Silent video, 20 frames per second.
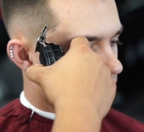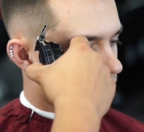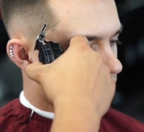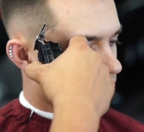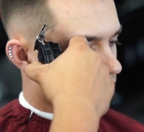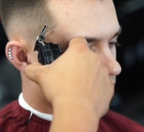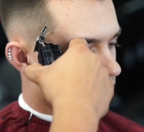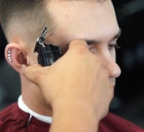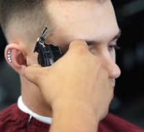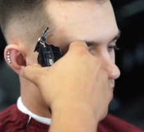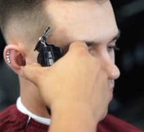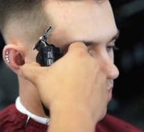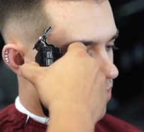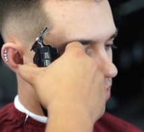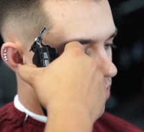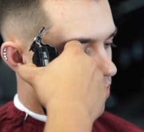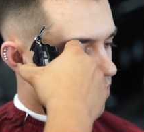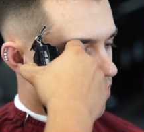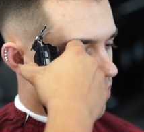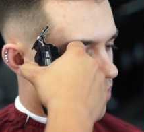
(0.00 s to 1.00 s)
here for the
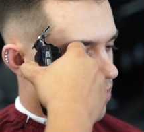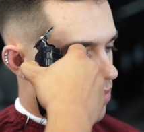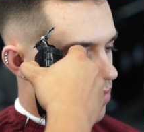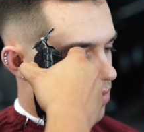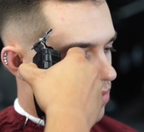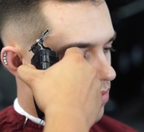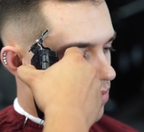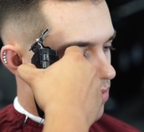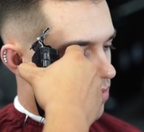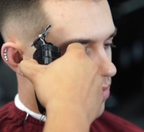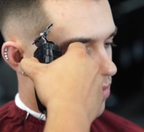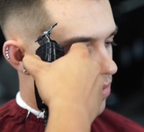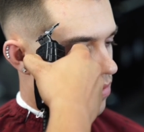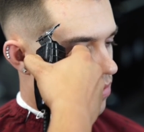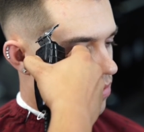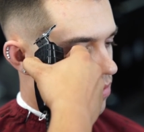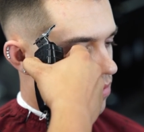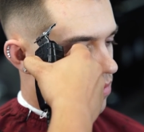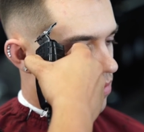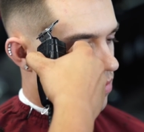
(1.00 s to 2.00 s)
arc, we are going to
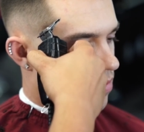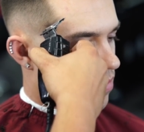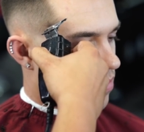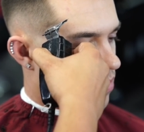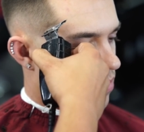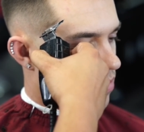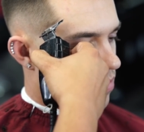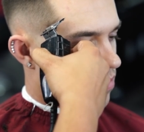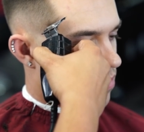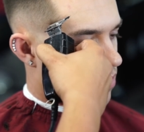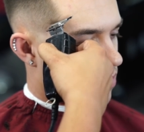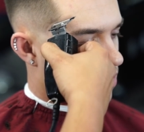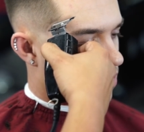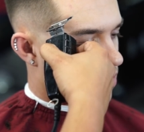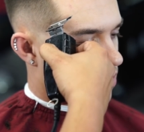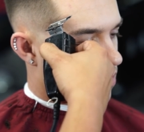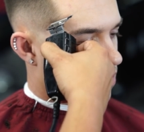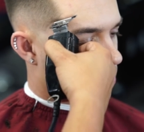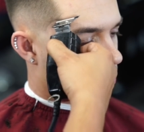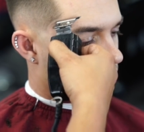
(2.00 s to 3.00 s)
line it up nice and
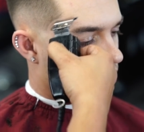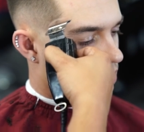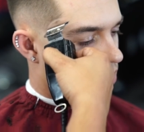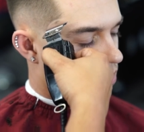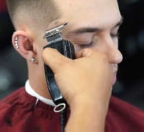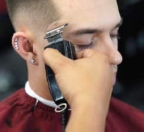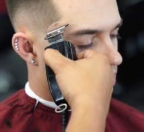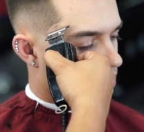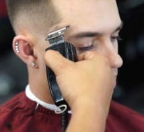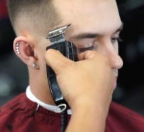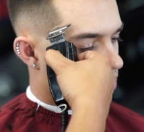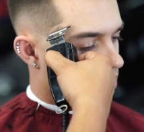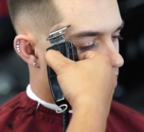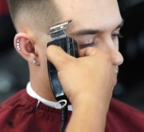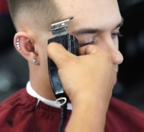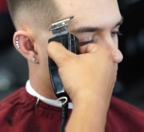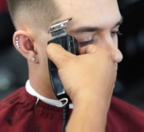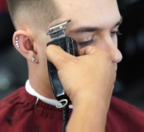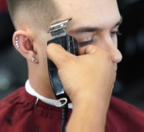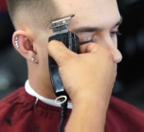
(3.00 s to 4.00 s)
crispy, and
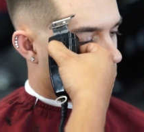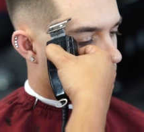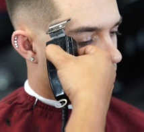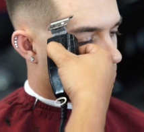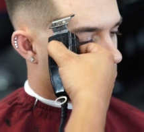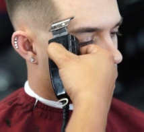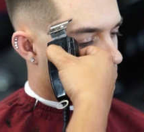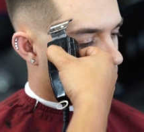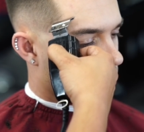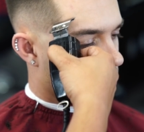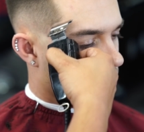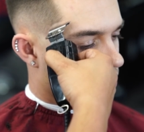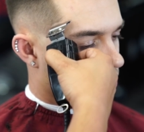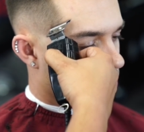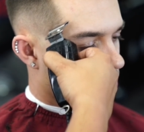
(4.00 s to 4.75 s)
also for the side.